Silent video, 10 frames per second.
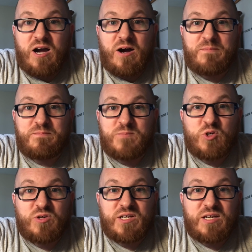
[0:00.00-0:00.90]

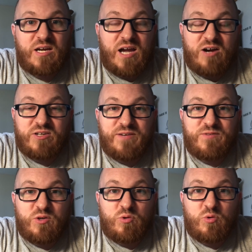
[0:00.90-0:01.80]
I'll give
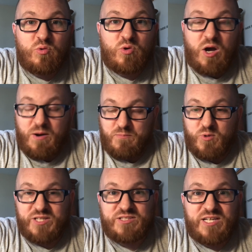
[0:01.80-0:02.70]
you
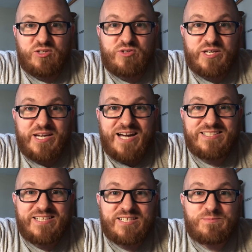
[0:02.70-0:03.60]
ways that you can
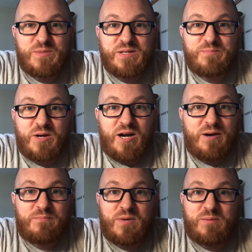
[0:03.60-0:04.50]
contact me, but
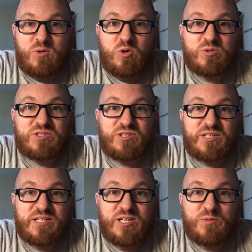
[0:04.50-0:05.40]
I'm always
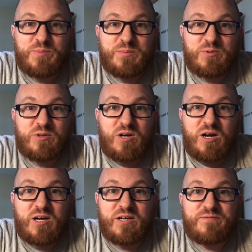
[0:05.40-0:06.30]
looking to help
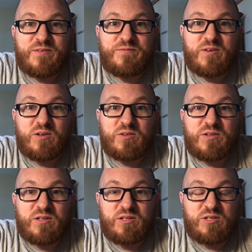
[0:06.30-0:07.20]
people
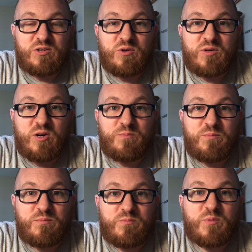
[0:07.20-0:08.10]
fulfill, help
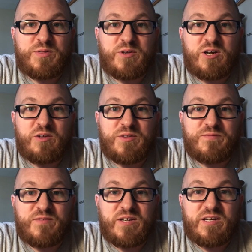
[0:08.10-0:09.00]
with their health
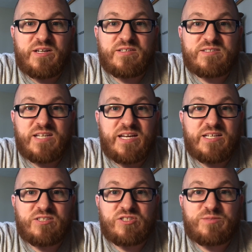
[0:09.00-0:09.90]
and fitness,
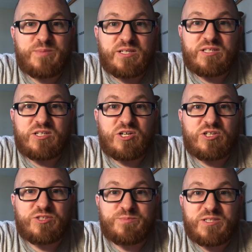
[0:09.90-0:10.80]
and just be
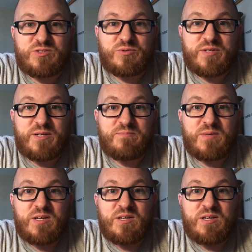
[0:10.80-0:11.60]
encouragement to them,